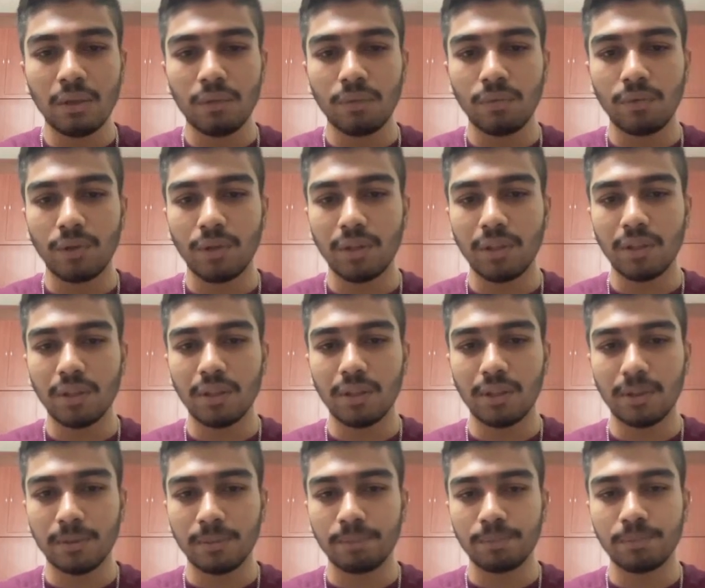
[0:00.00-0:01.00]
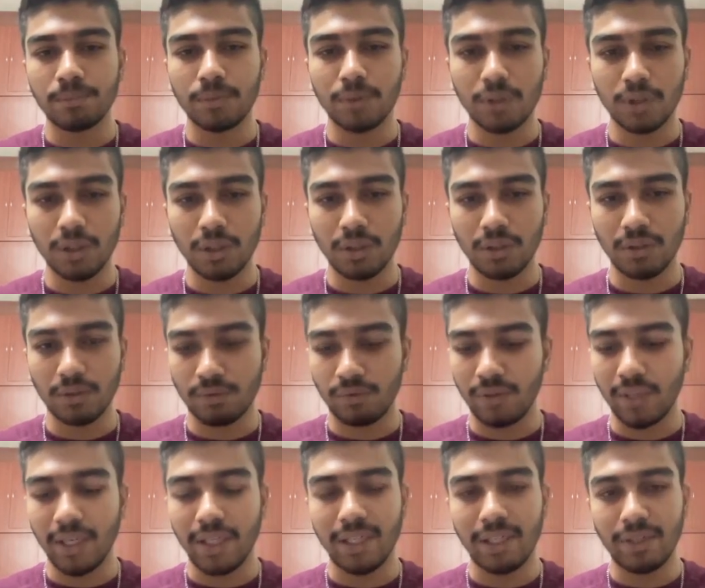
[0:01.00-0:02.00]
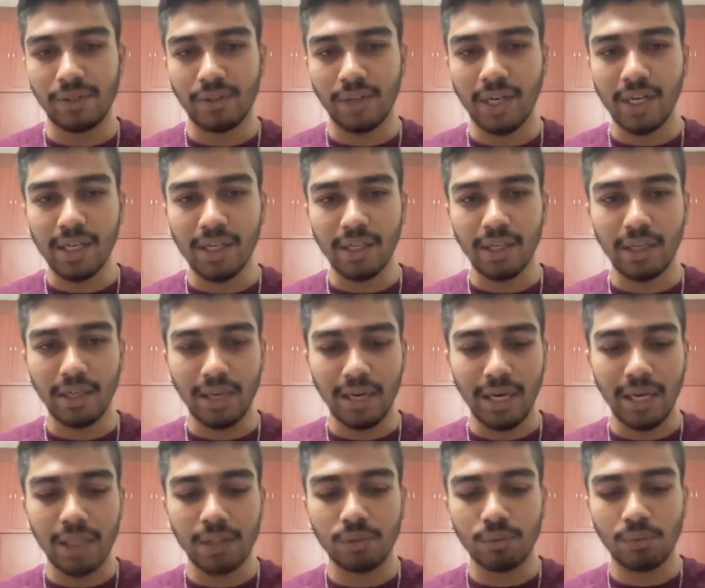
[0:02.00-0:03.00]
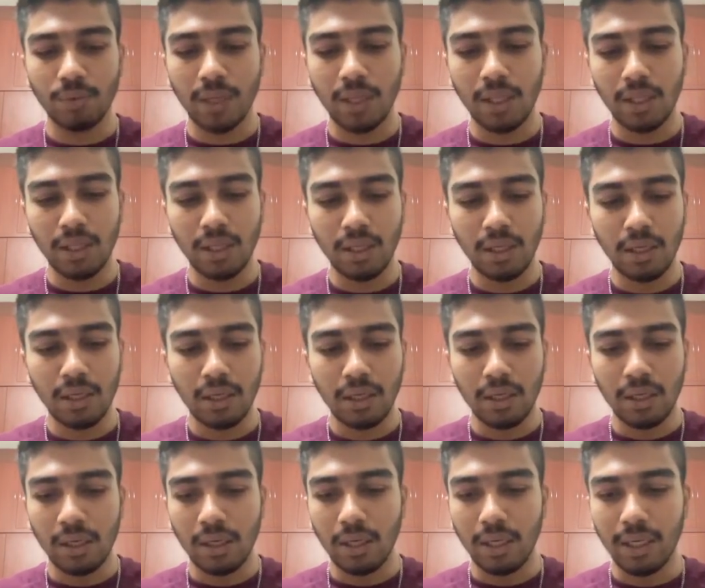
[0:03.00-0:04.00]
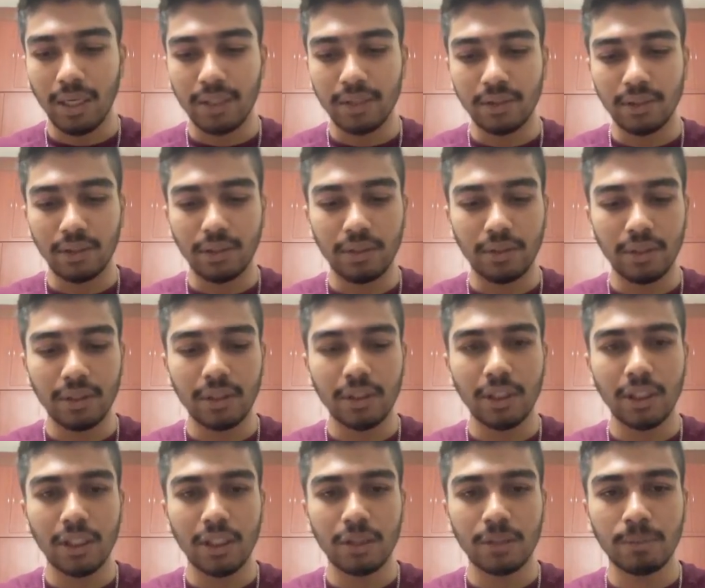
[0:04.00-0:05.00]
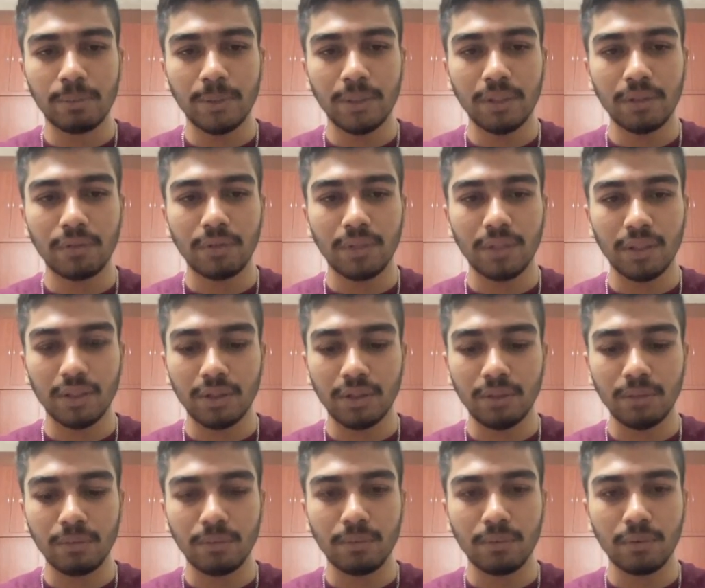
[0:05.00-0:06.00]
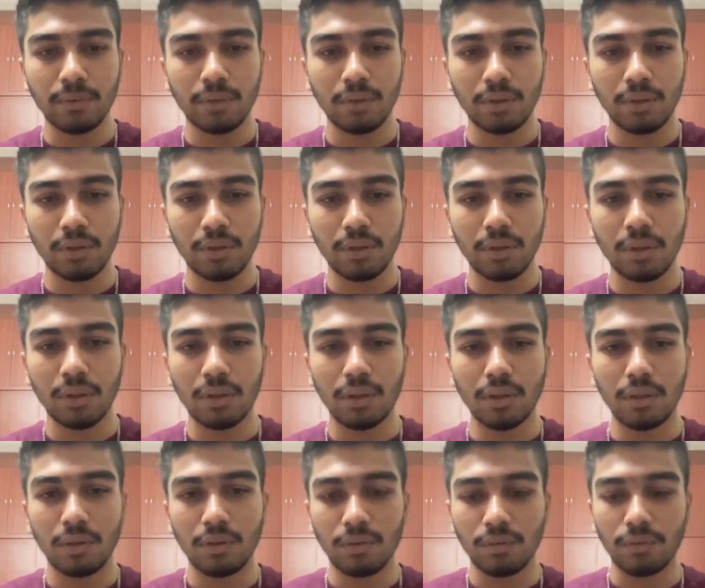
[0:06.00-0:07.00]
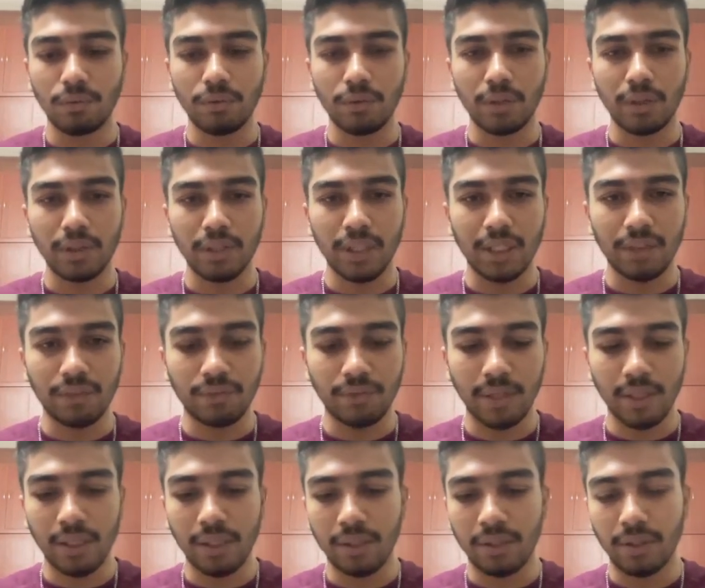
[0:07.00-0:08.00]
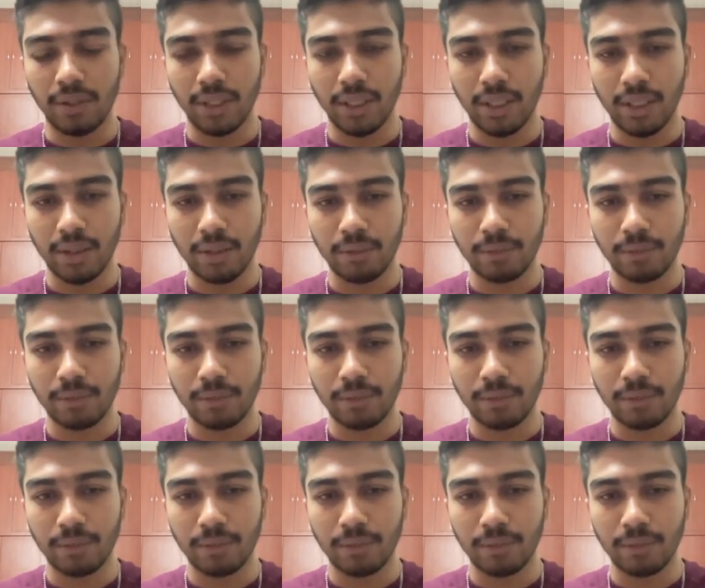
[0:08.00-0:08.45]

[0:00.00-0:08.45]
for the file and rank, as well as the resize piece function for that file and rank.